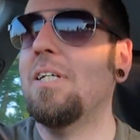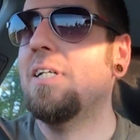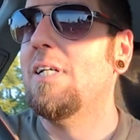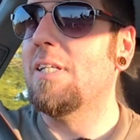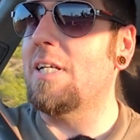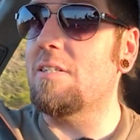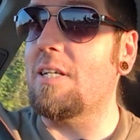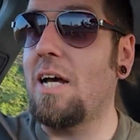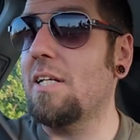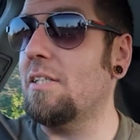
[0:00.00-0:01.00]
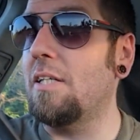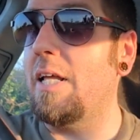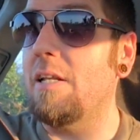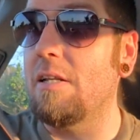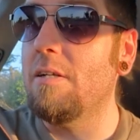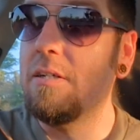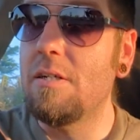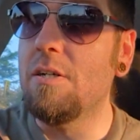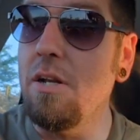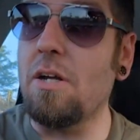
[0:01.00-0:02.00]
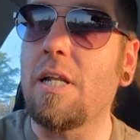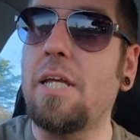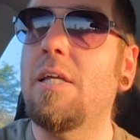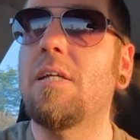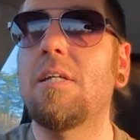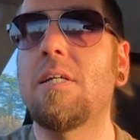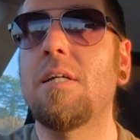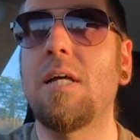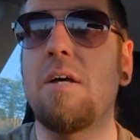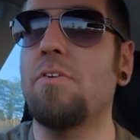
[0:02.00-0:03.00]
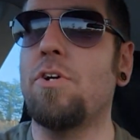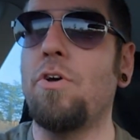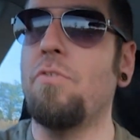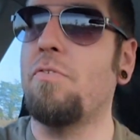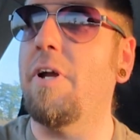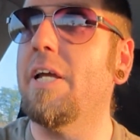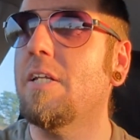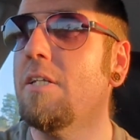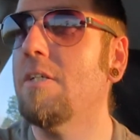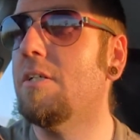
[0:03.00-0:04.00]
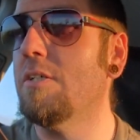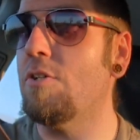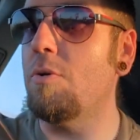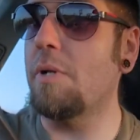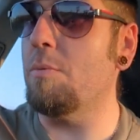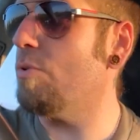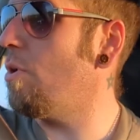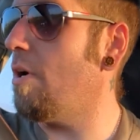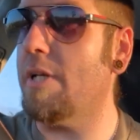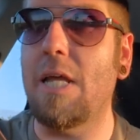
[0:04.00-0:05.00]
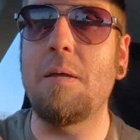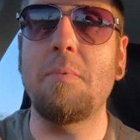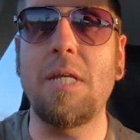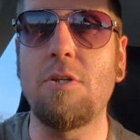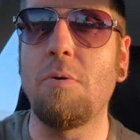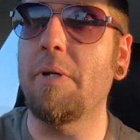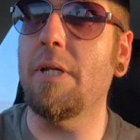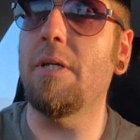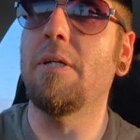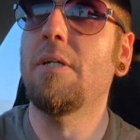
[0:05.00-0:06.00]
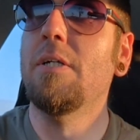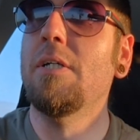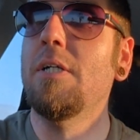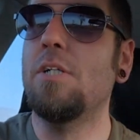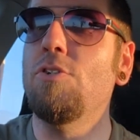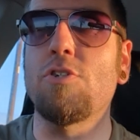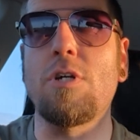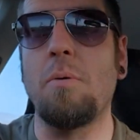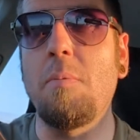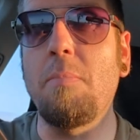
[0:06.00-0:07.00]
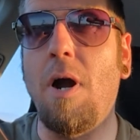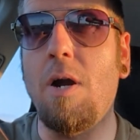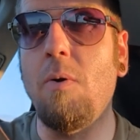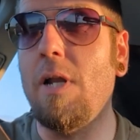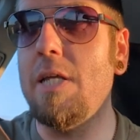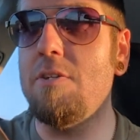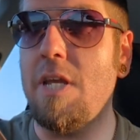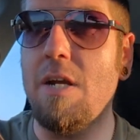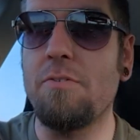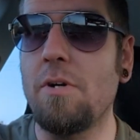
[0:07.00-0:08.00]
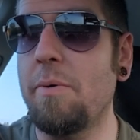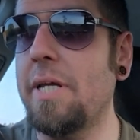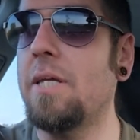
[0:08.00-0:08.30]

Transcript: things like that, and then luckily I have a good friend, so when I was talking to him, he told me to just come and borrow all his gear for a week,